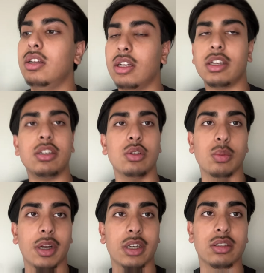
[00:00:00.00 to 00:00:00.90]
I need to do
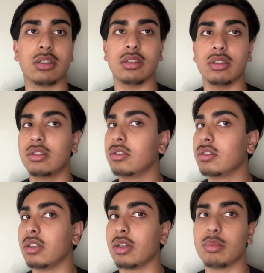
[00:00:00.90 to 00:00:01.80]
my hair still.
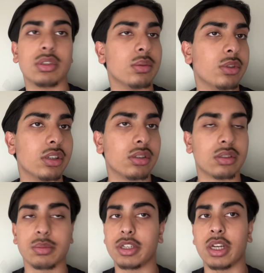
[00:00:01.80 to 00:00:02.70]
Let me put some gel or
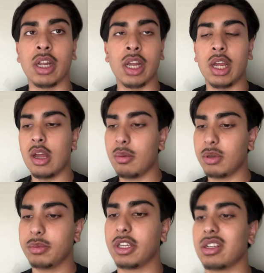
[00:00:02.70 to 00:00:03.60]
some shit.
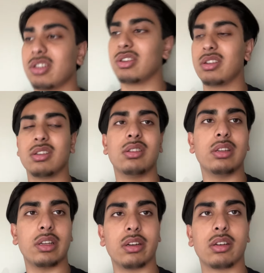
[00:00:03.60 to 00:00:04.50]
I'm gonna catch y'all later.